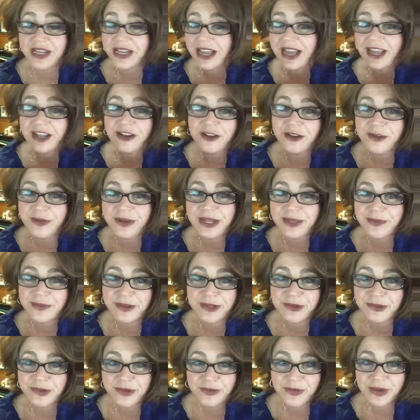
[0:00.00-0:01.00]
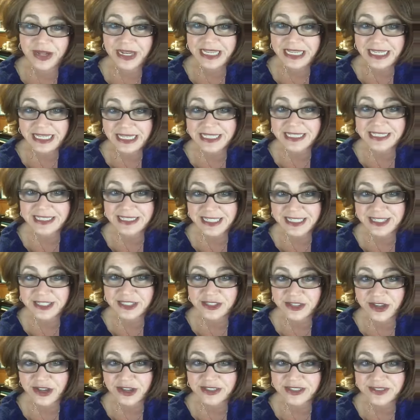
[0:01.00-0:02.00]
Now, I don't know anybody who would want to eat 6
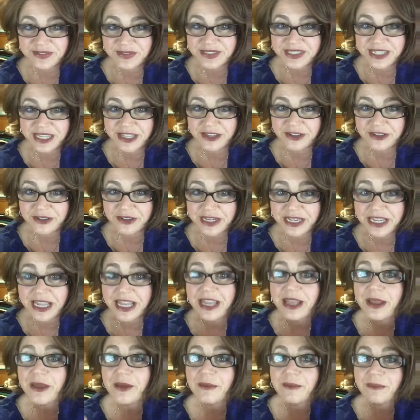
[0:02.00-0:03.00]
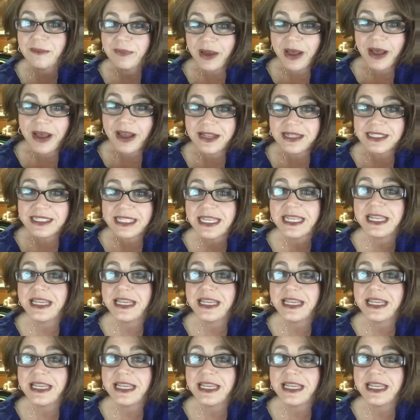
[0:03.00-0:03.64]
stalks of celery, but